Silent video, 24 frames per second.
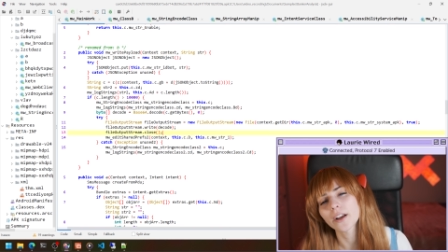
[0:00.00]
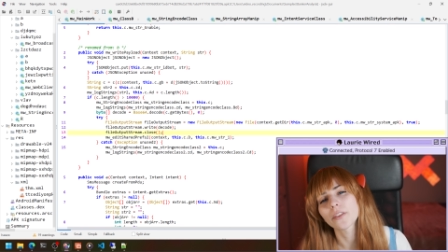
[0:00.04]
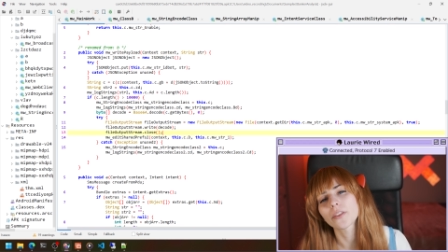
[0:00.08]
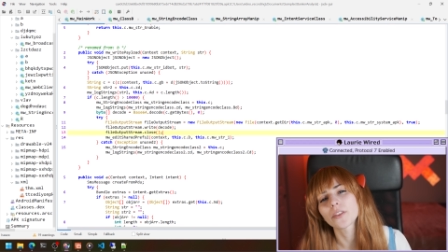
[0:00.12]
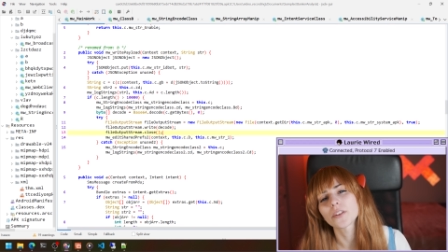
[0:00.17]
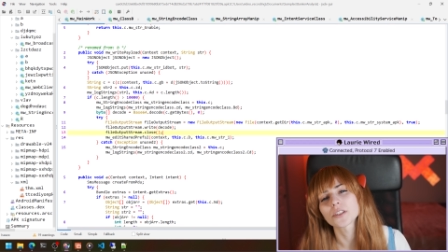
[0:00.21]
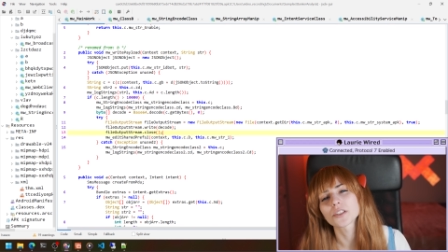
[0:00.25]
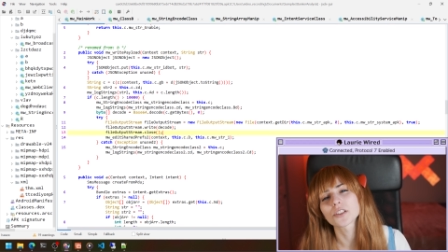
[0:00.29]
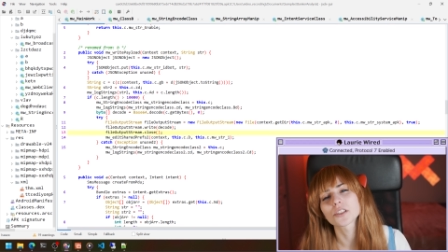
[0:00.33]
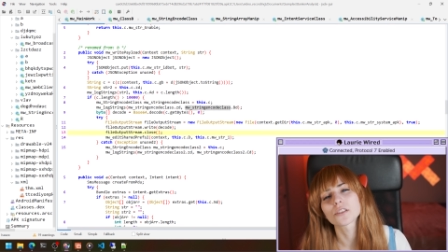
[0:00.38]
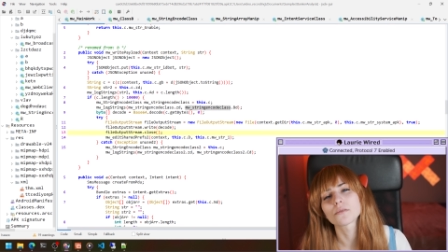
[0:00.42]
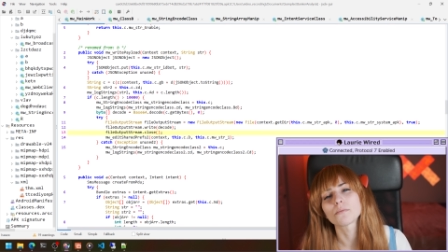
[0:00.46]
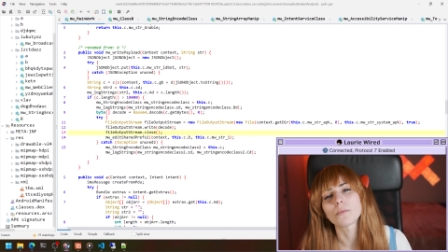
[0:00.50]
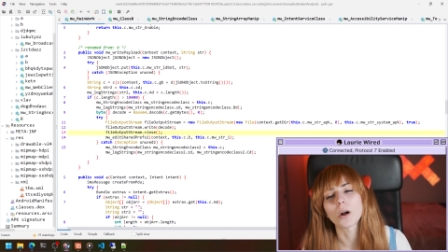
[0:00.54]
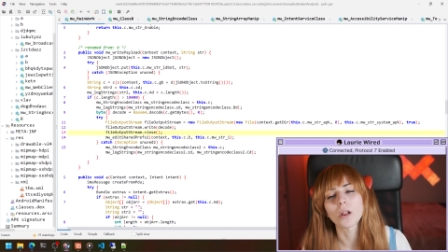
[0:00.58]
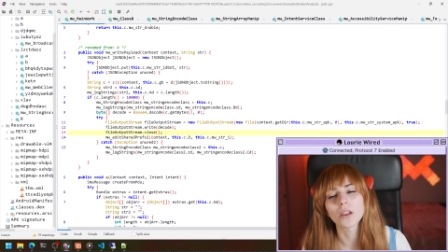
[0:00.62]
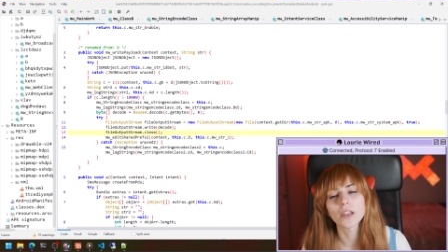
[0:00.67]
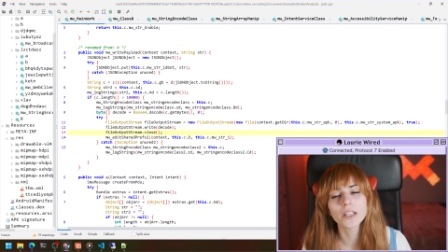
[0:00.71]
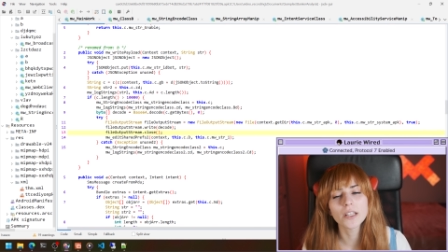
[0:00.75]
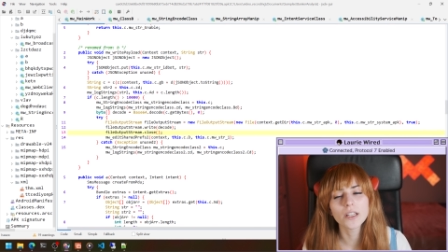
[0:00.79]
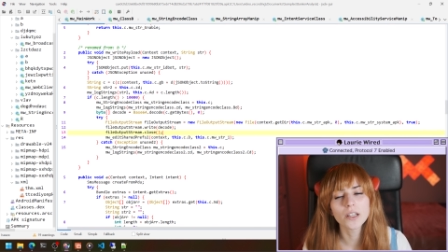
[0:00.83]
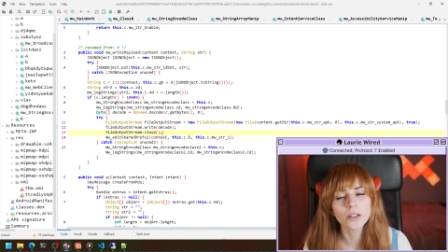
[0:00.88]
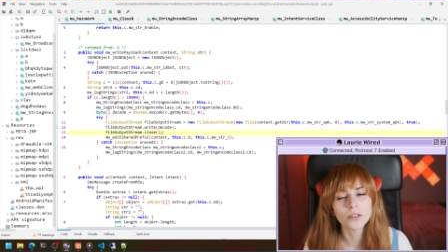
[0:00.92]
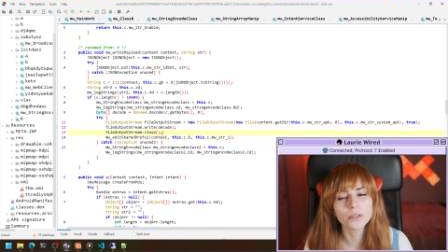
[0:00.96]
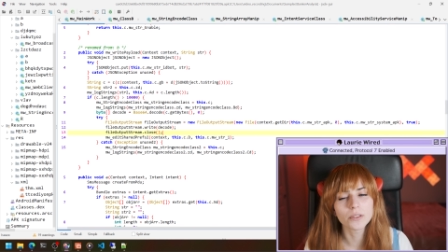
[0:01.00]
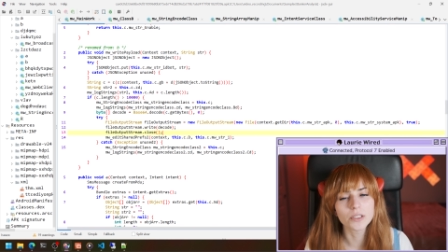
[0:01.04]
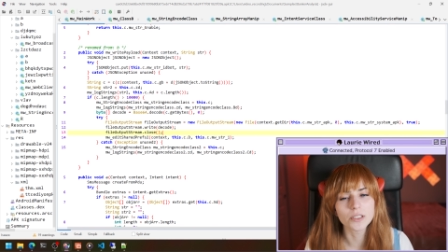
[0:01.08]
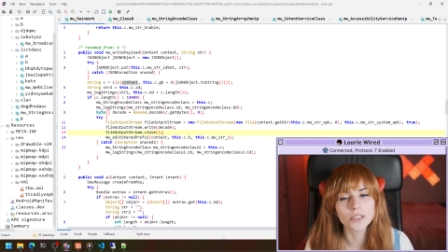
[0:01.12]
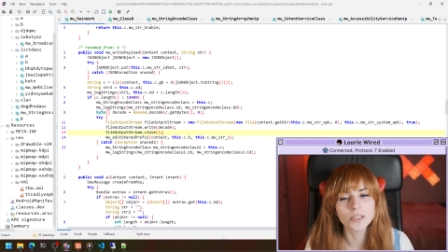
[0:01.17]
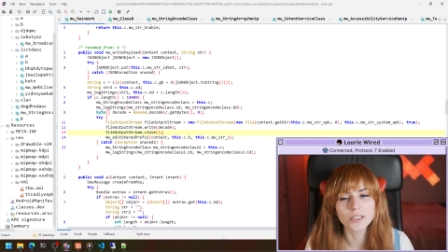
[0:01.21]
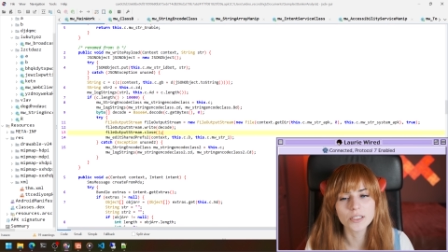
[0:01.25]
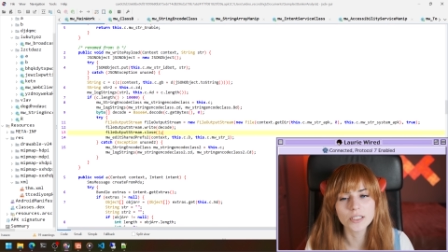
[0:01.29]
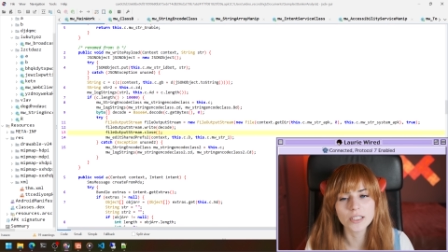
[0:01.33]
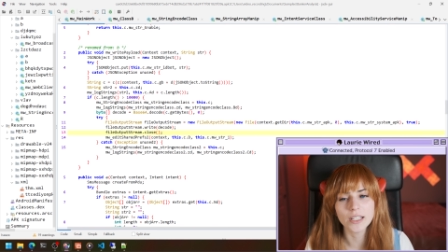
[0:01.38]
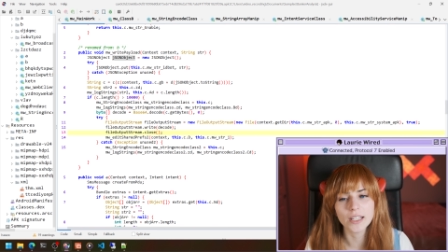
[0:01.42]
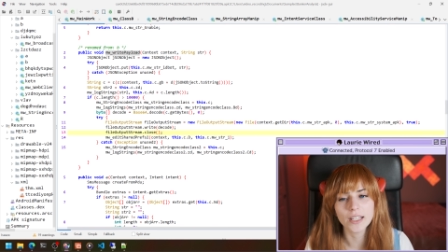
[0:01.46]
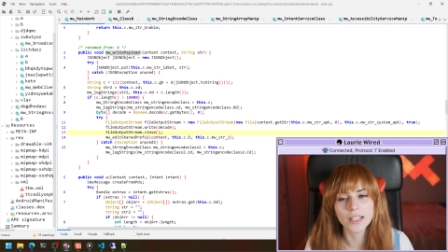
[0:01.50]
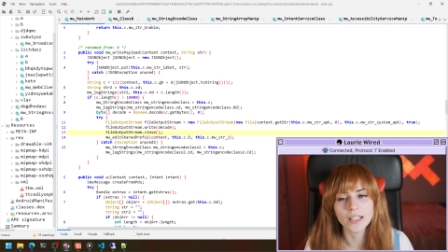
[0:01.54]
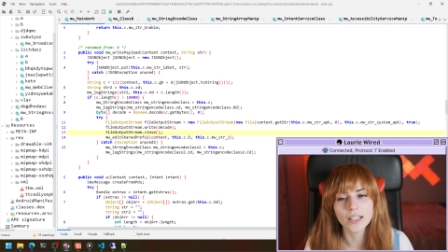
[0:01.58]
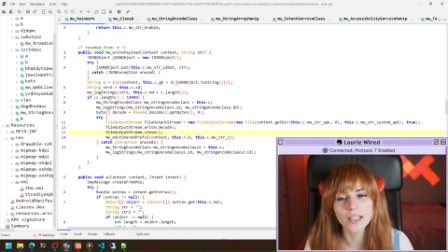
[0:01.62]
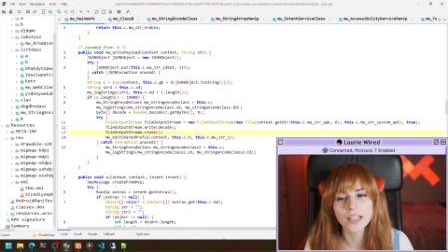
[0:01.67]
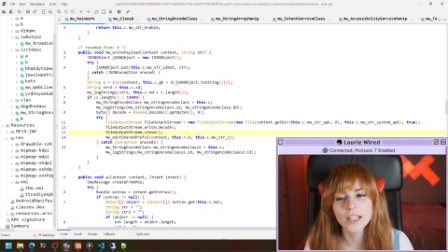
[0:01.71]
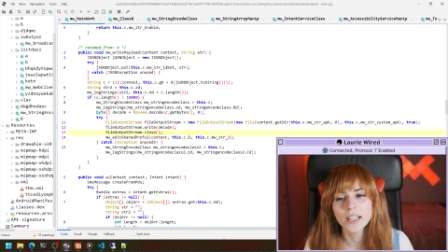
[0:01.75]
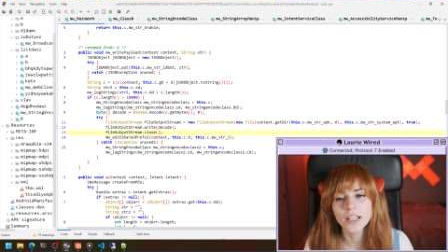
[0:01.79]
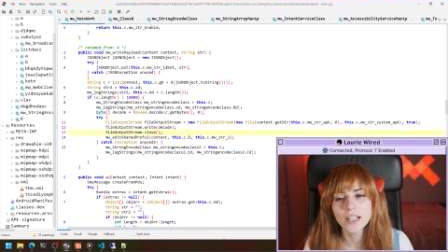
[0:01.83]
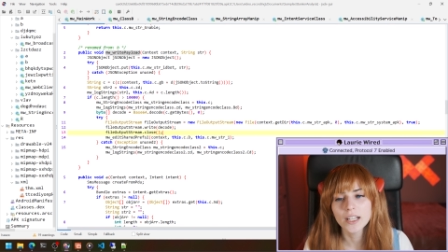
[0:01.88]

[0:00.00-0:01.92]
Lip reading: the Smali code to see